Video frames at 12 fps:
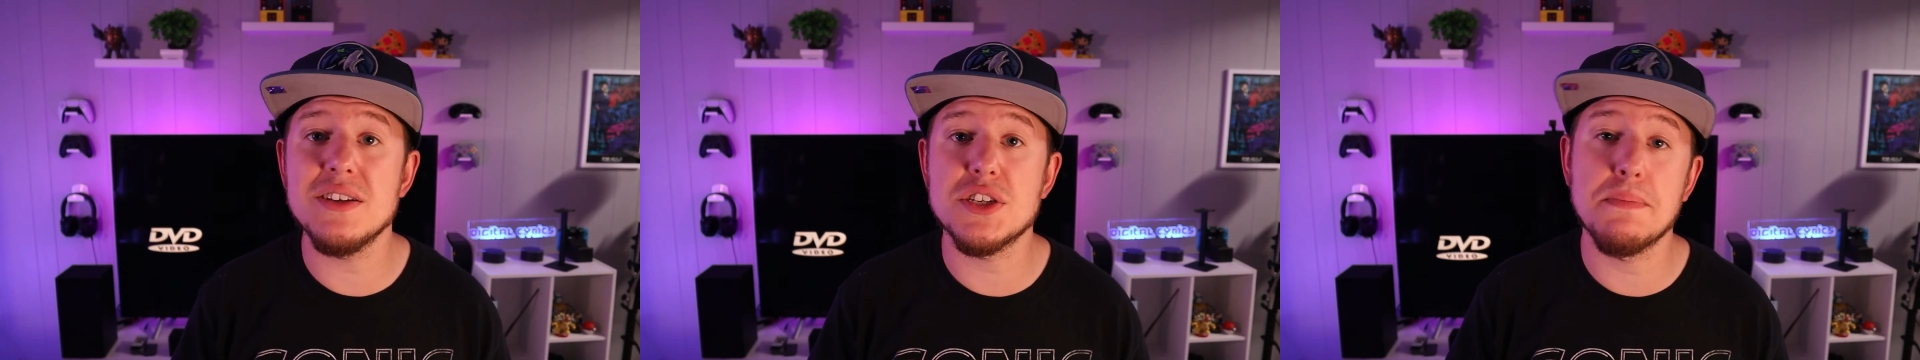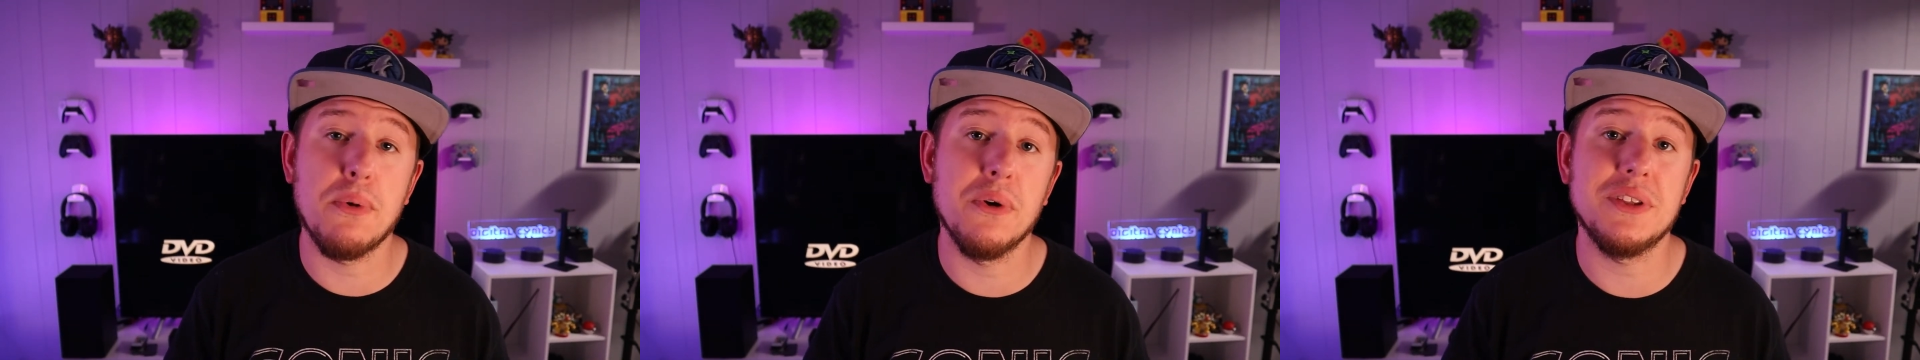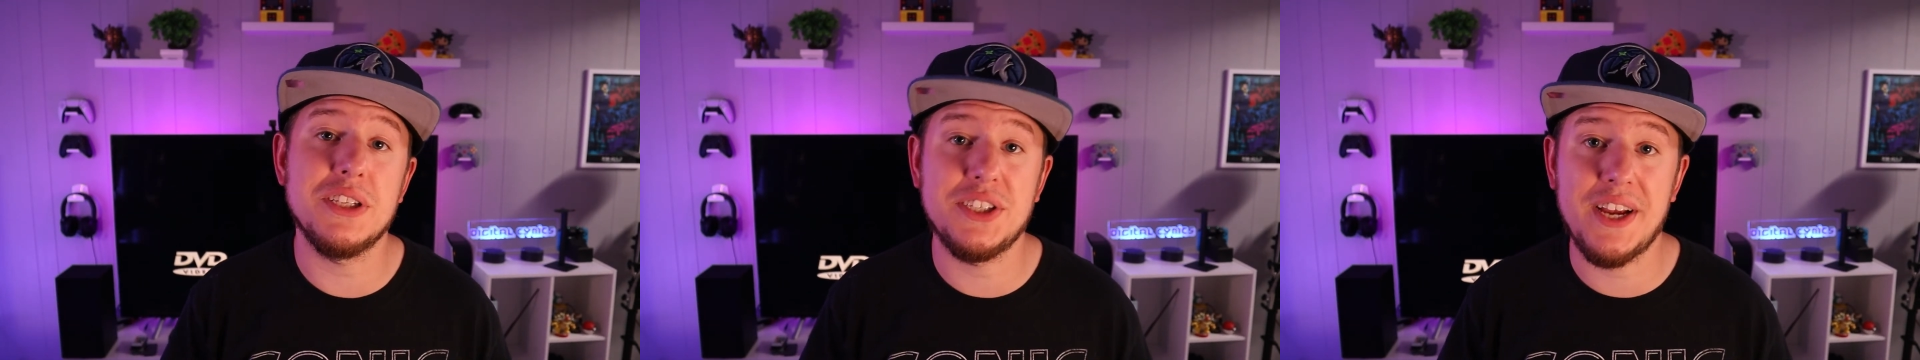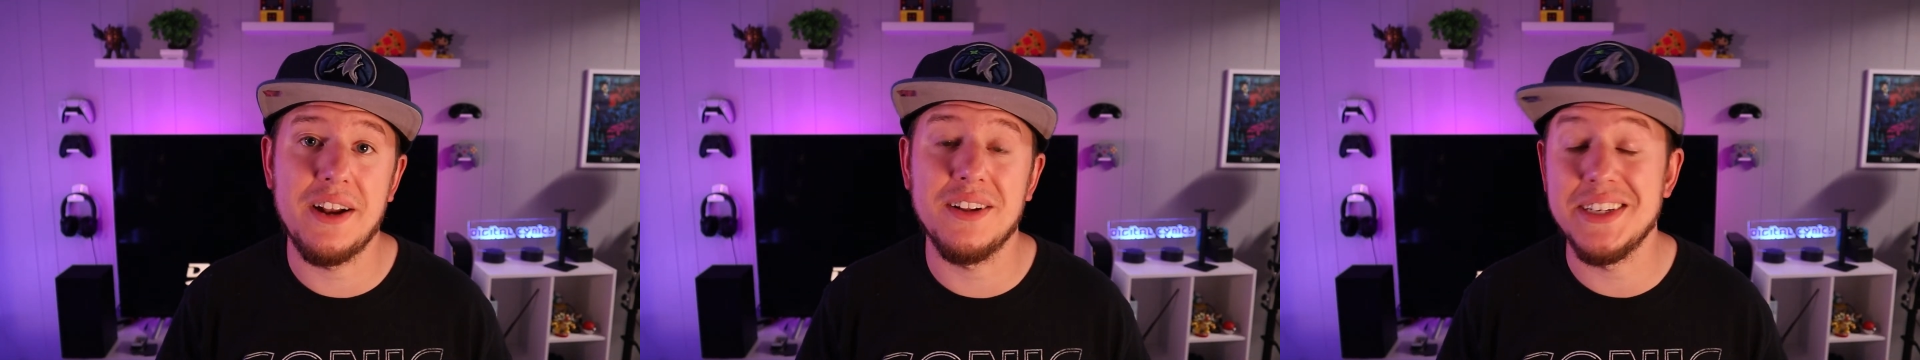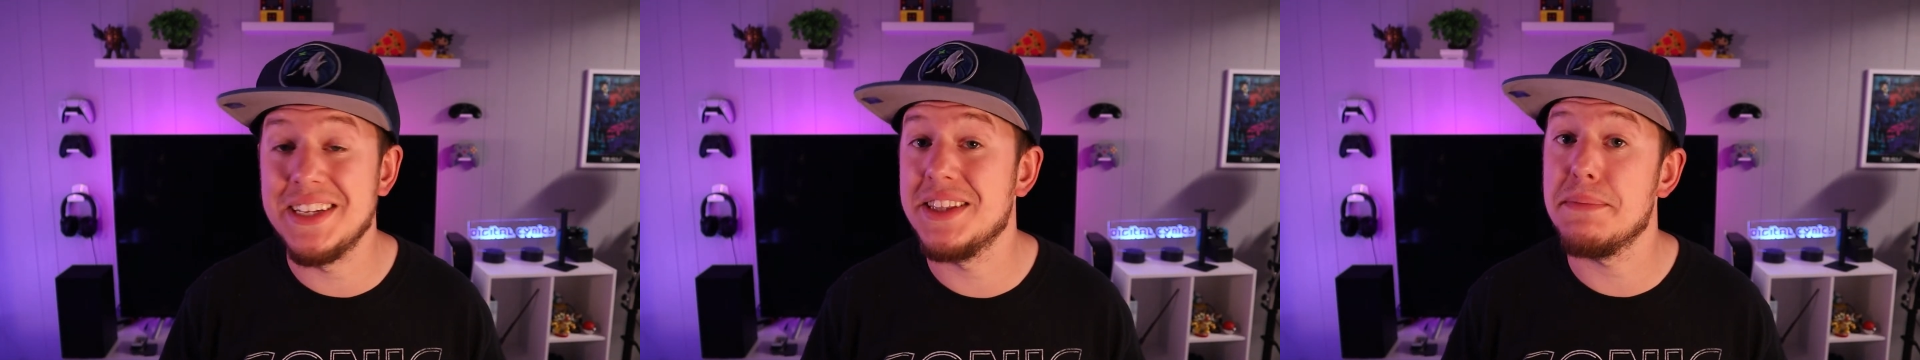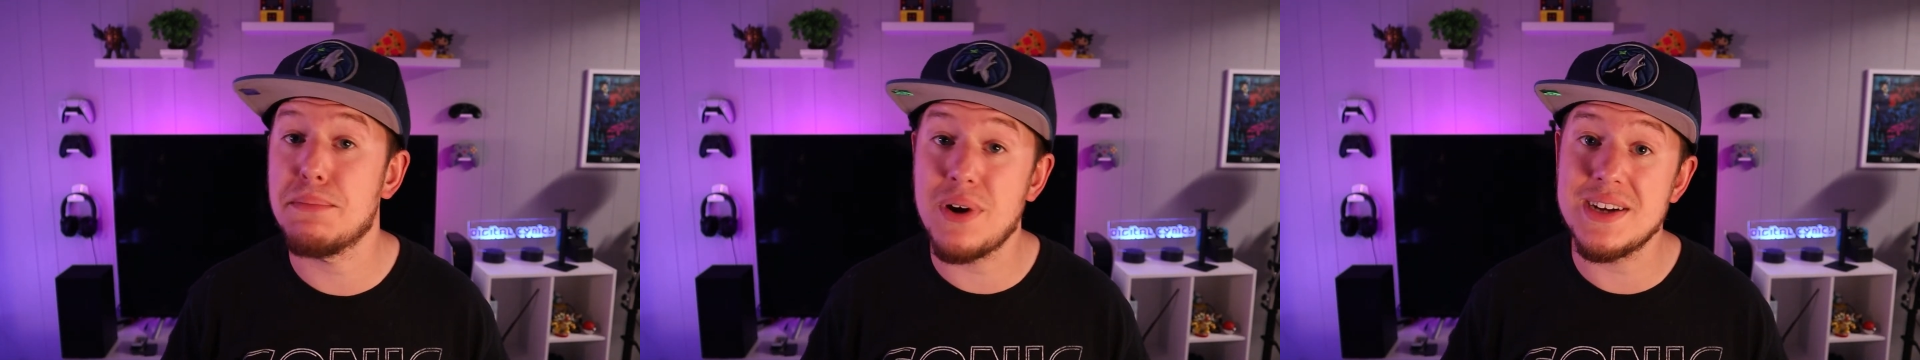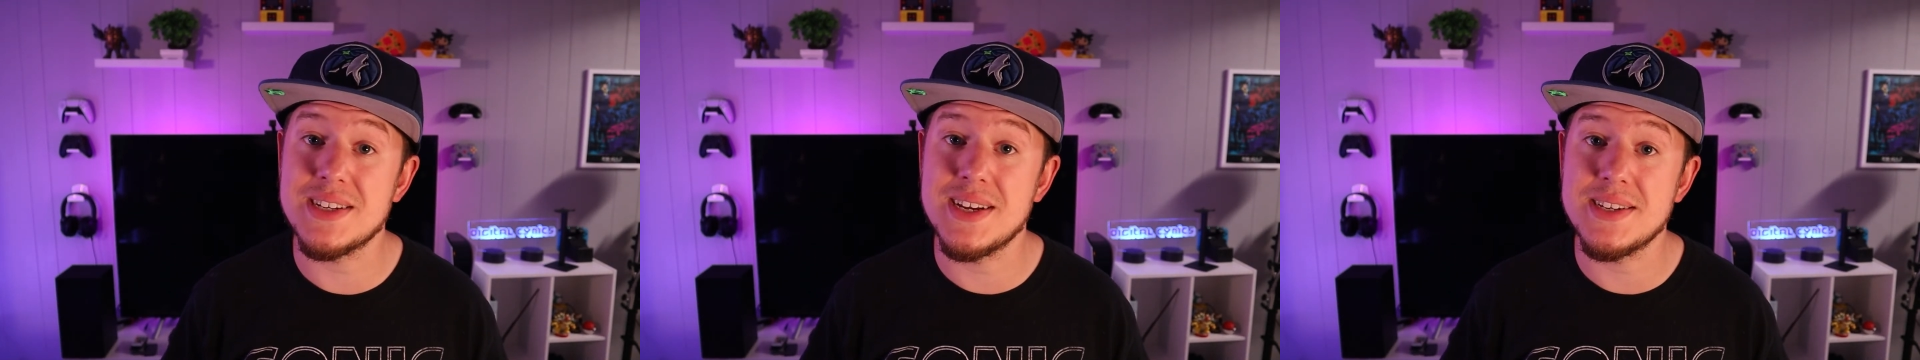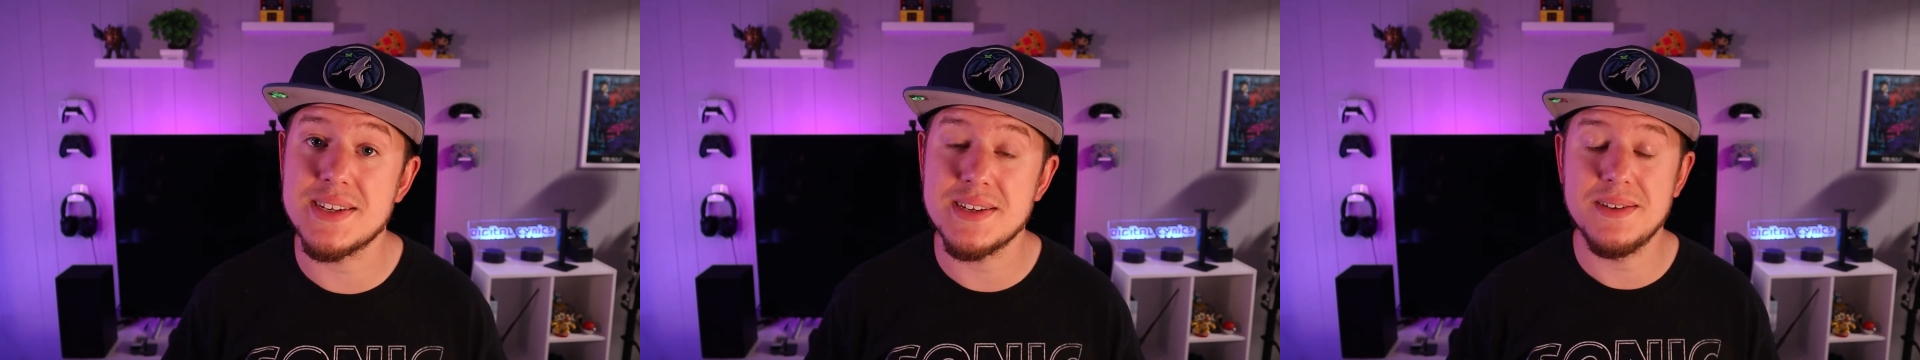support the channel in the
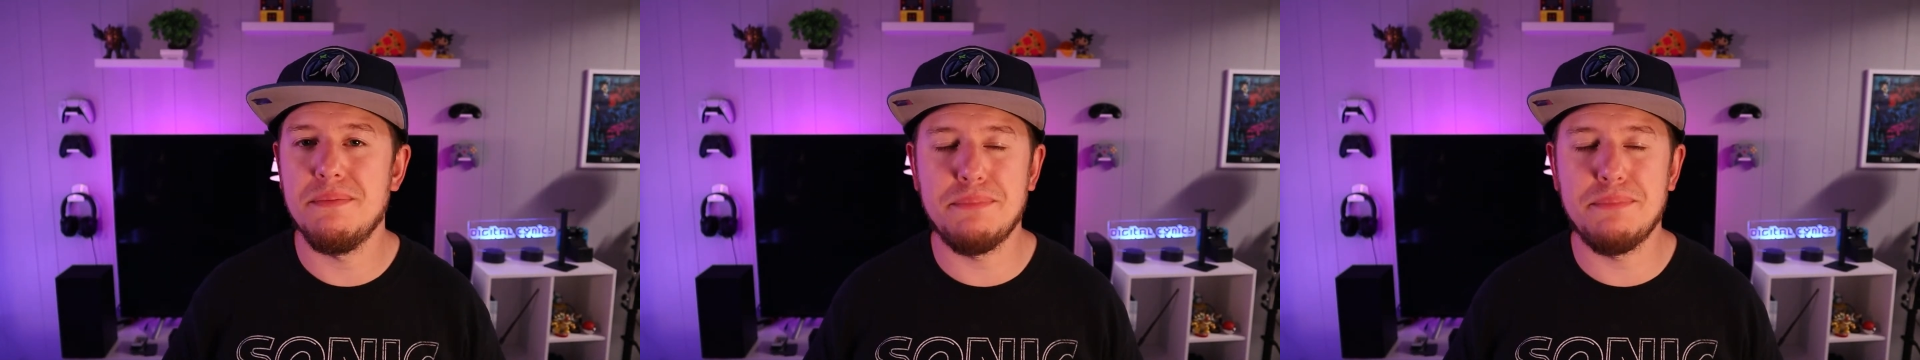process.